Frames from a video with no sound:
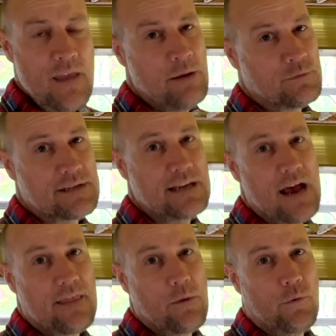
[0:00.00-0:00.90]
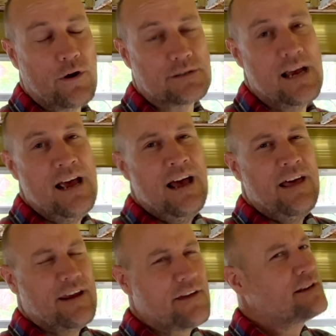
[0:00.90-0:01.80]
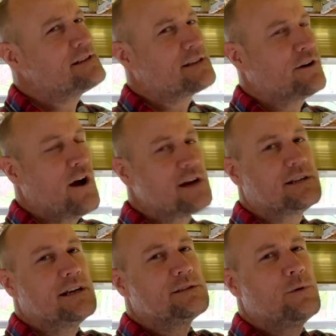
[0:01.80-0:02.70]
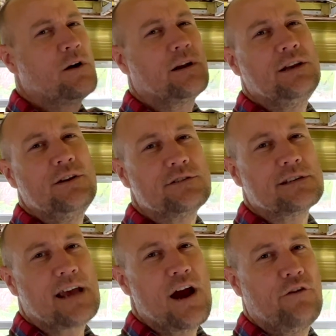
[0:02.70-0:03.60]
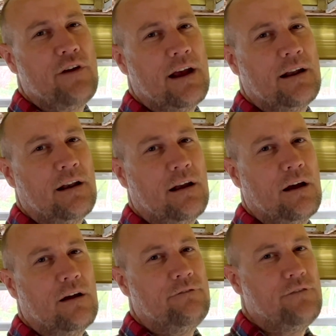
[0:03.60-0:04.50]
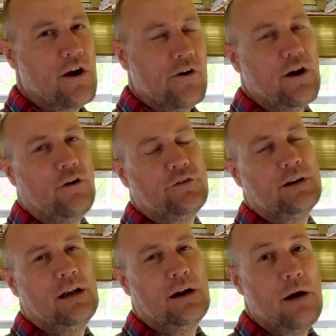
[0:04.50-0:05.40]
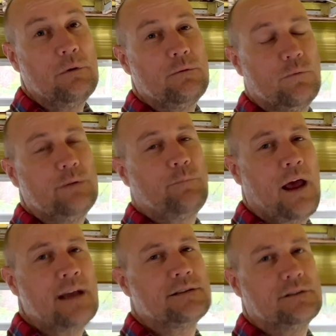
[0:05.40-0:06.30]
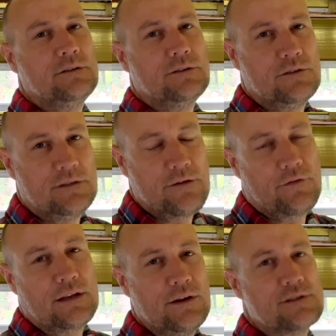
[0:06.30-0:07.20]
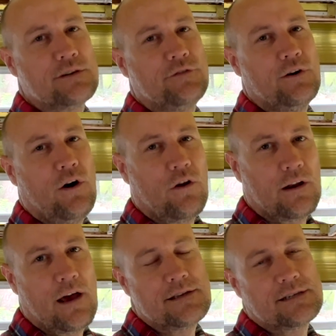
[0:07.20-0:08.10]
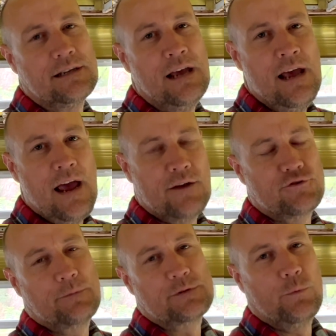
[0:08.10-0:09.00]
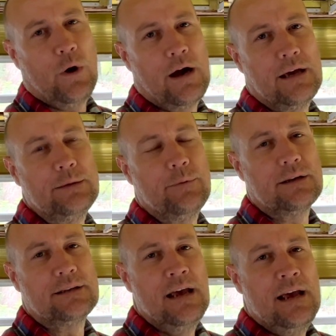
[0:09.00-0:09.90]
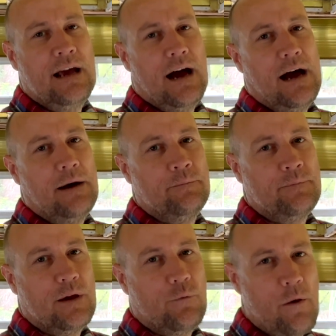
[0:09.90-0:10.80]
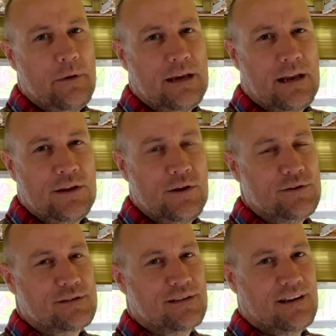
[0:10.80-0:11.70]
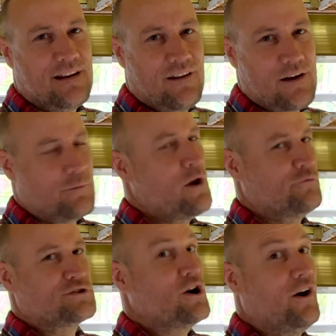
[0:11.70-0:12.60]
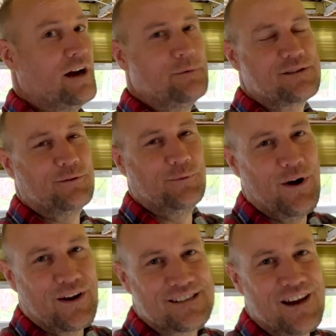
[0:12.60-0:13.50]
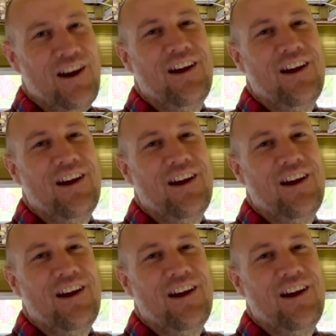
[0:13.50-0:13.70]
and we'll see how that works. The other consideration is we're not going to use this caravan very often. We plan to definitely use it for holidays and trips away, but it won't be getting used. Like, we're not retired, we still work, so